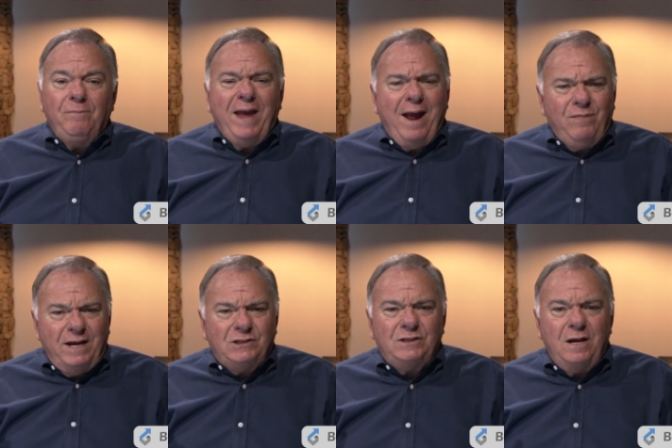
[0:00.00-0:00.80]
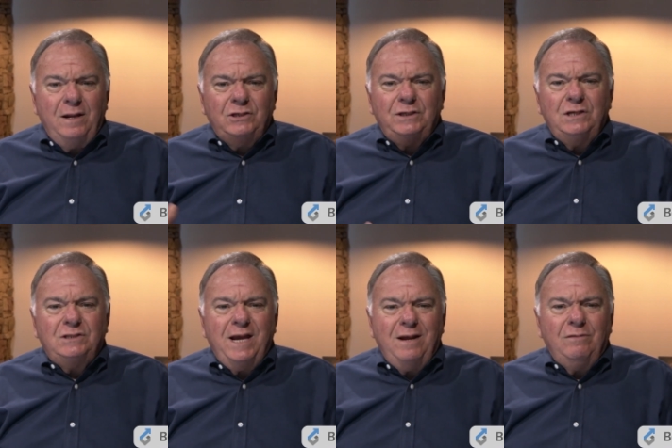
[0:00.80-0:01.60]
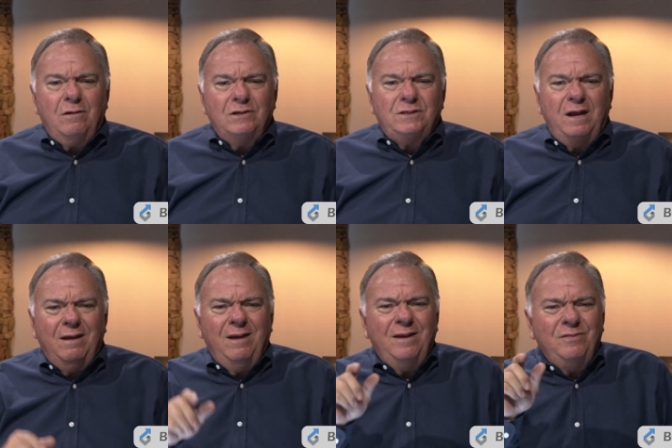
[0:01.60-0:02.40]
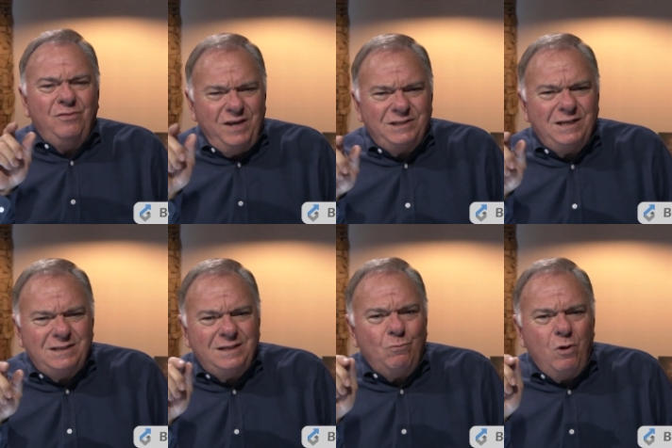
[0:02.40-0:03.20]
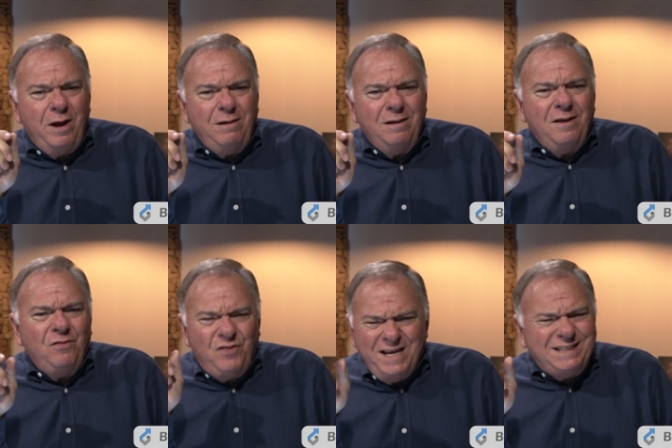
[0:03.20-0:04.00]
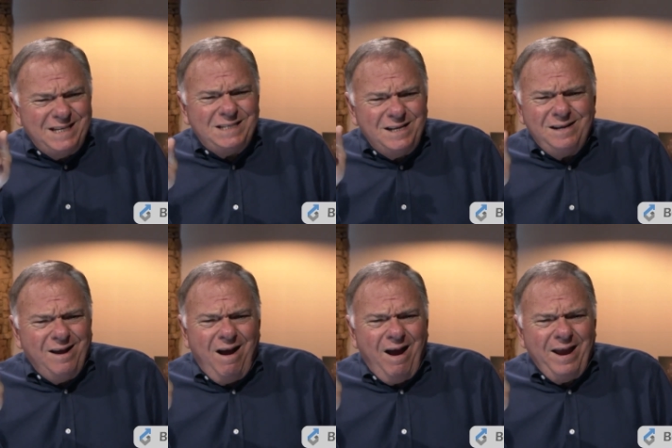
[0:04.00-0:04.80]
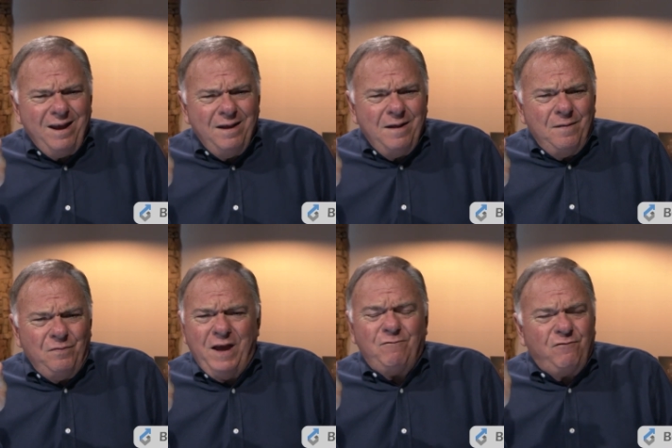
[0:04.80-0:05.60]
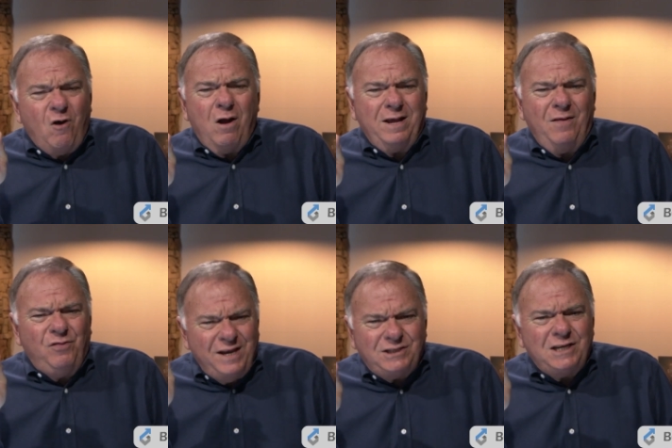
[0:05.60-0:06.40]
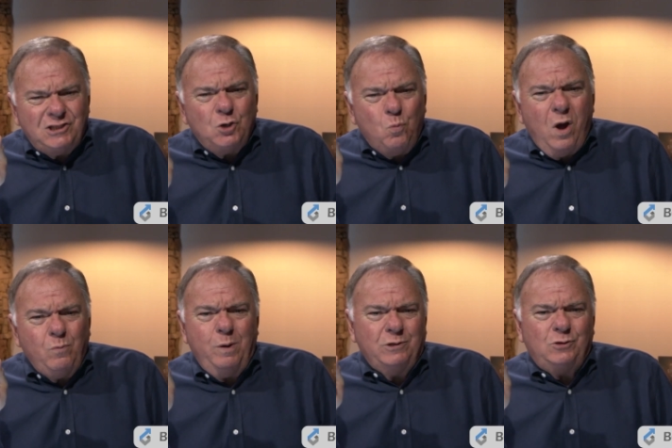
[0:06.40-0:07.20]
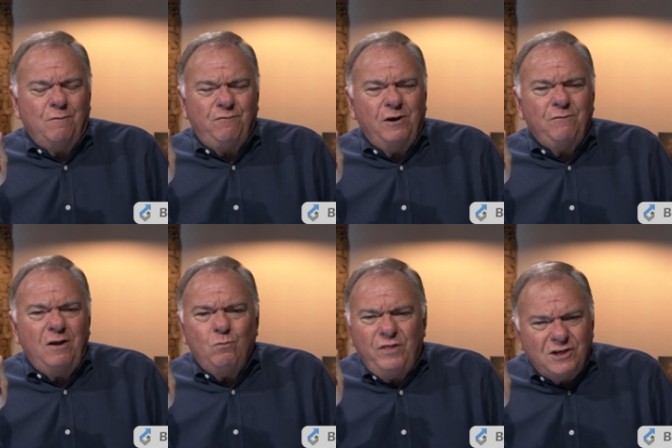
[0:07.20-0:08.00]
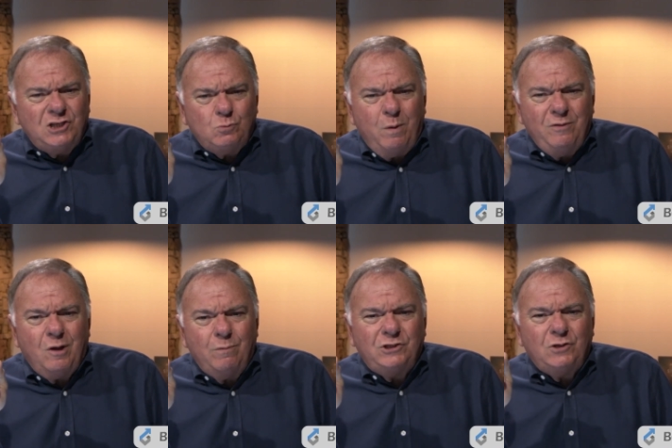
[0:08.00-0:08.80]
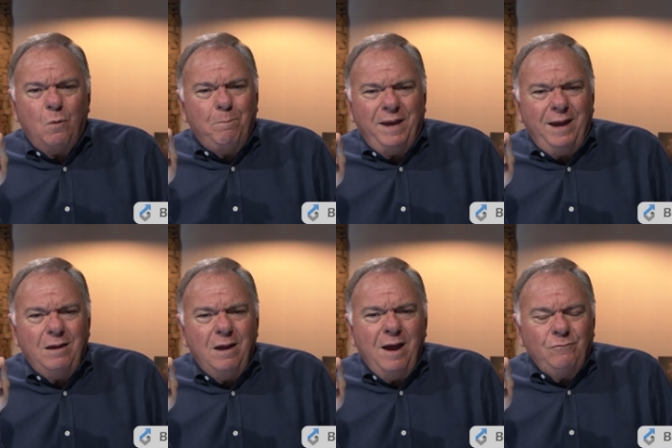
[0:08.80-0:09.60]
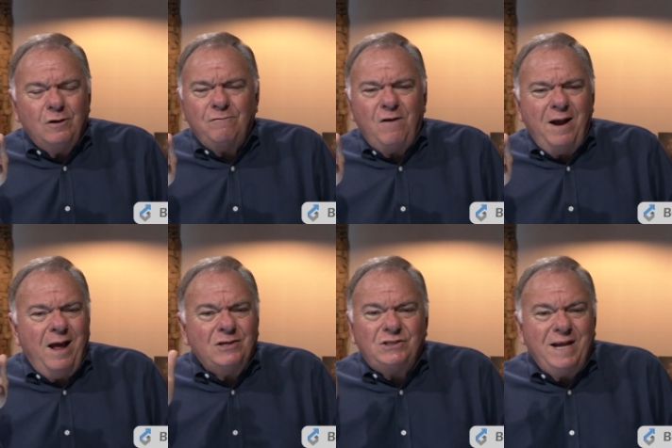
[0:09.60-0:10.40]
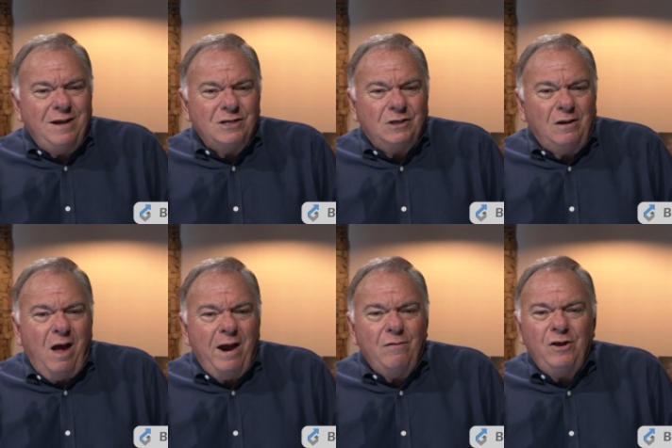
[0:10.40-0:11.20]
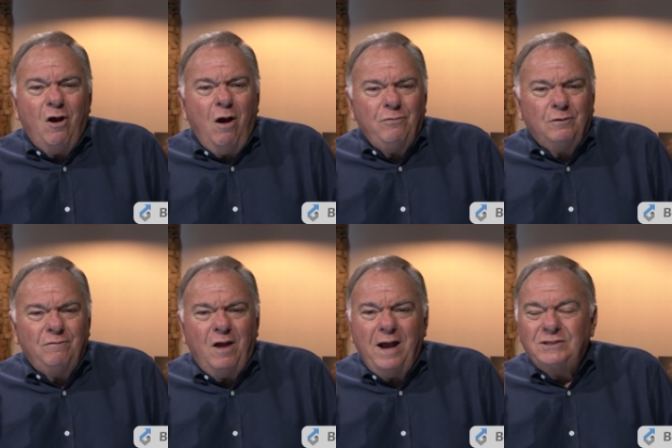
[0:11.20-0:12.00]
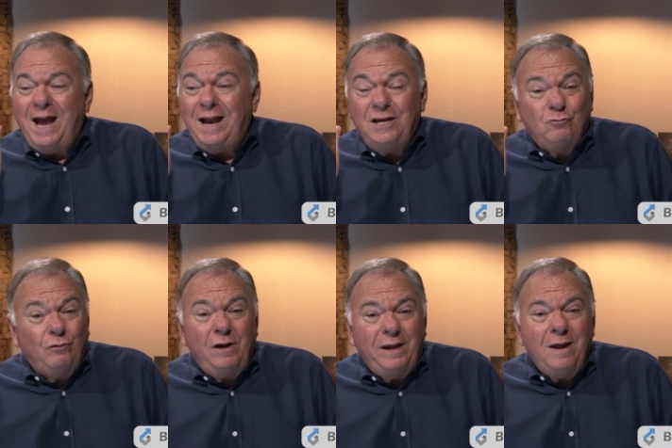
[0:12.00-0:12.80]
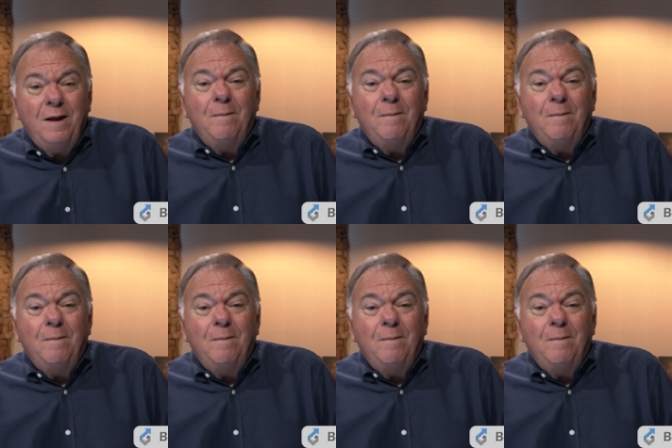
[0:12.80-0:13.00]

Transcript: and they suddenly see Satan, they're going to say, this is the one? This is the guy that fought against. This is the one we were so fearful of. But this is one we thought was so big. You're going to find out Satan is a liar, the author of lies, and he's really